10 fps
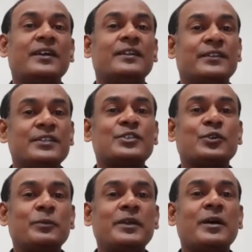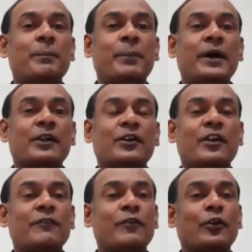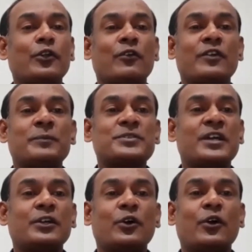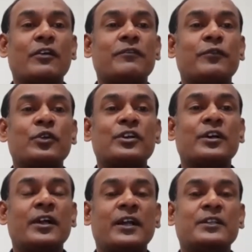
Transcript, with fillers: This could be a paragraph on your website or a footer at the